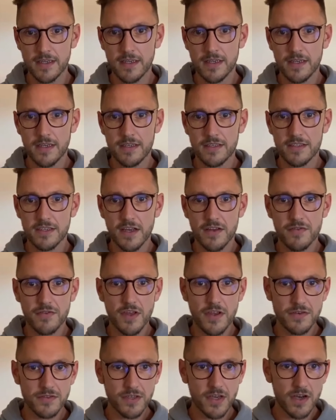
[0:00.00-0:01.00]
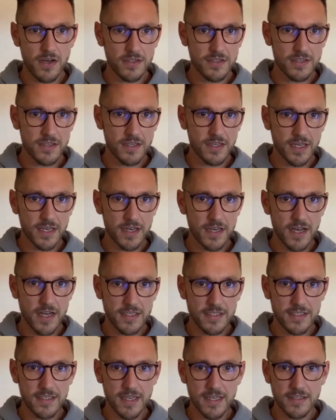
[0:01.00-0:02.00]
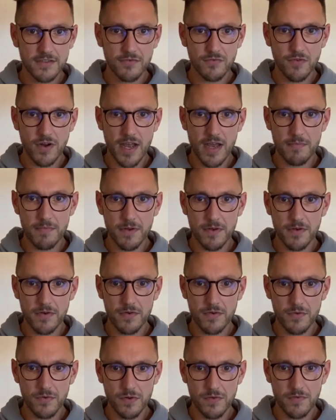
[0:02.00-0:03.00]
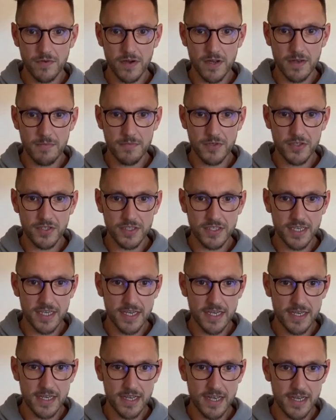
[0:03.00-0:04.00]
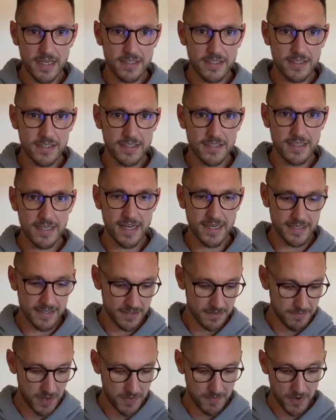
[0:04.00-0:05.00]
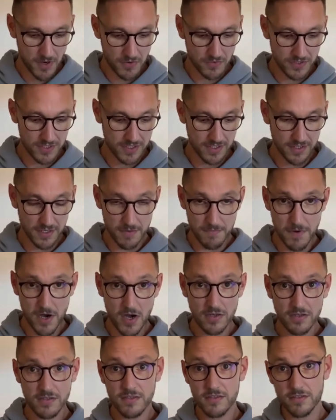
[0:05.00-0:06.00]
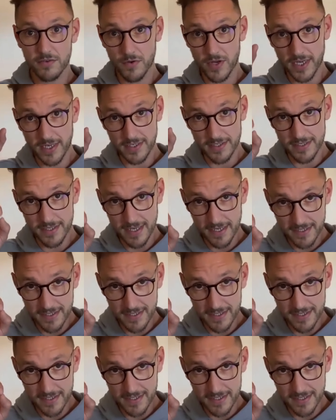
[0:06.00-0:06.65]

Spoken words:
So those cards are looking nice. Let's grab all of our images here, and to select them, I'm holding Command, so I can select